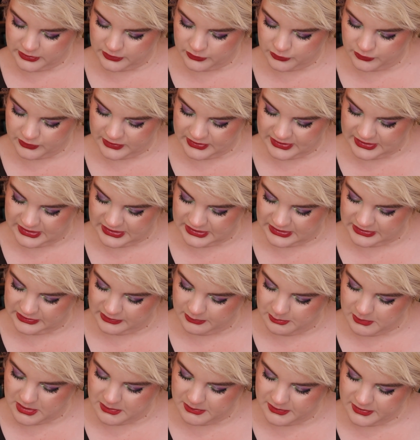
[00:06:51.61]
green,
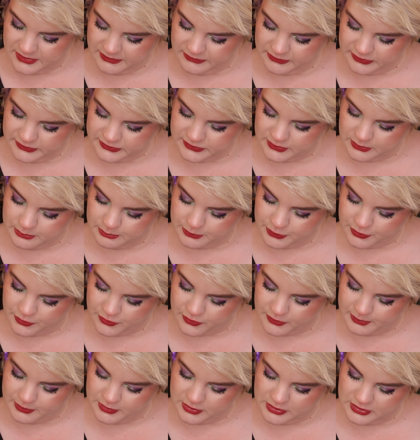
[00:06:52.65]
maybe even some
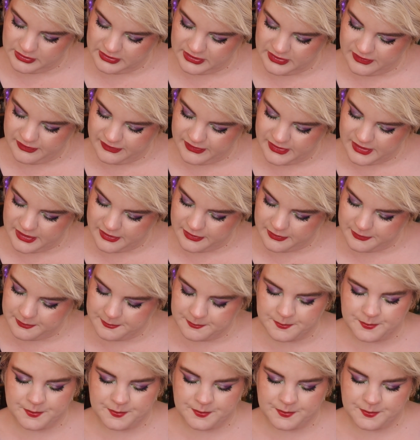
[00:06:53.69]
purple in there.